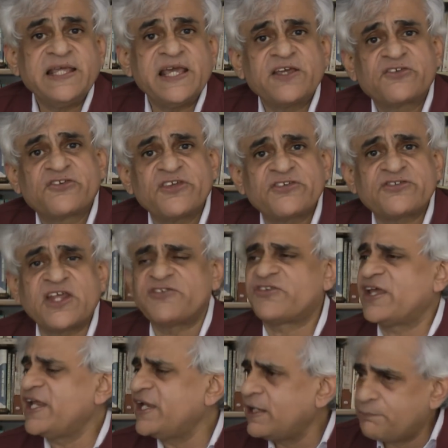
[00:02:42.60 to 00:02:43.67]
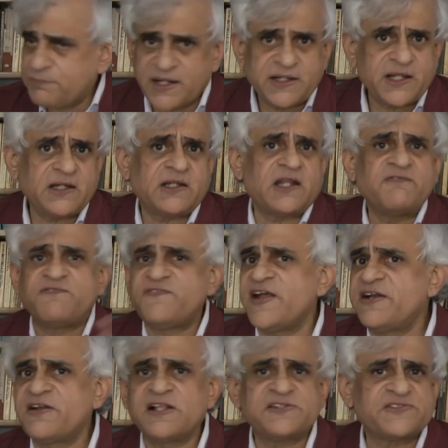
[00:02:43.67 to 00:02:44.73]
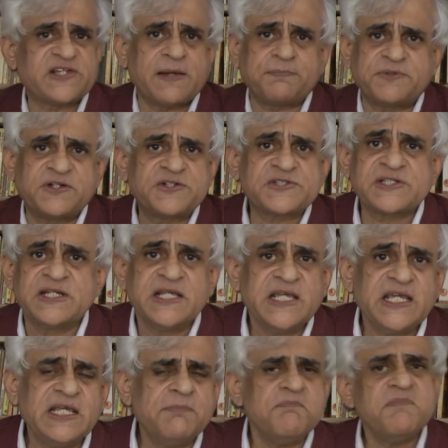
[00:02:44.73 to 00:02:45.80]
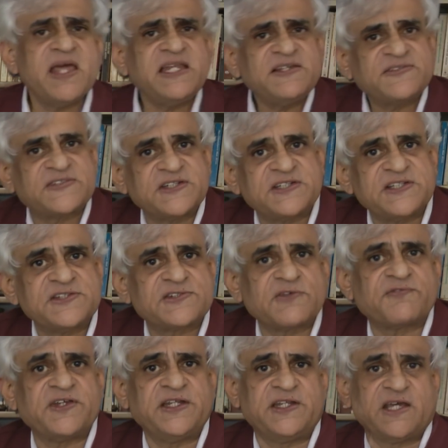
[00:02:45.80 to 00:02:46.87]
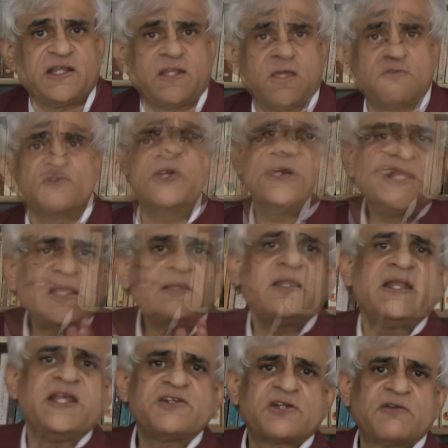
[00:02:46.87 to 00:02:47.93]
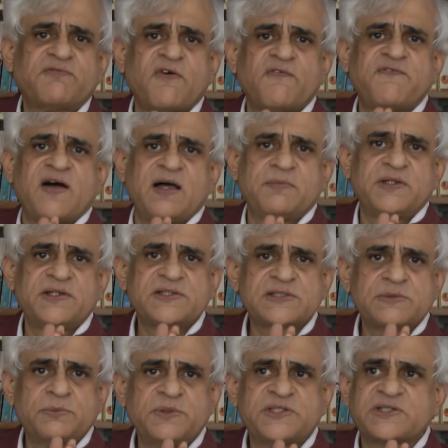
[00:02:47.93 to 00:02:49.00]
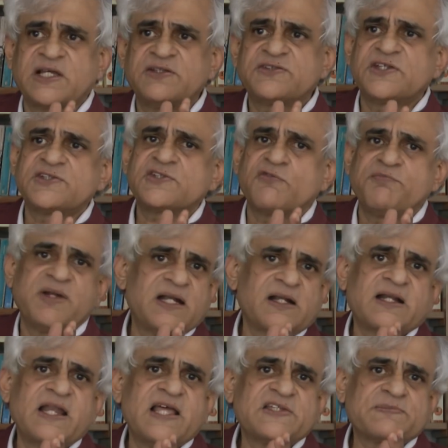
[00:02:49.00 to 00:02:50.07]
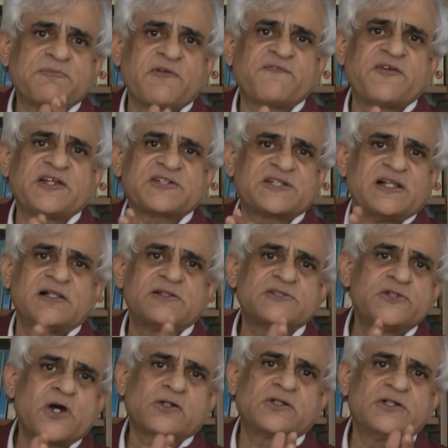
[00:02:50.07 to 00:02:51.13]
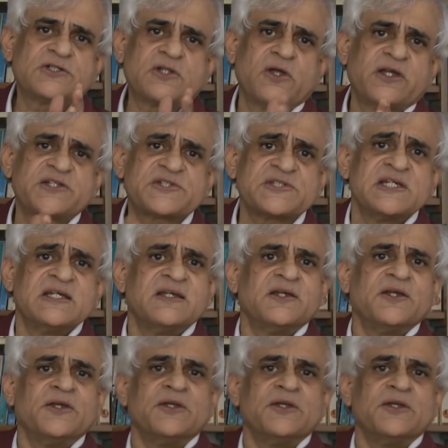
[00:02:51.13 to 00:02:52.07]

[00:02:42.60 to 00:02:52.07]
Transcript: And they exist as independent and federal chapters in many cities of India now. So within the Nation for Farmers, which consists of middle class professionals, doctors, lawyers,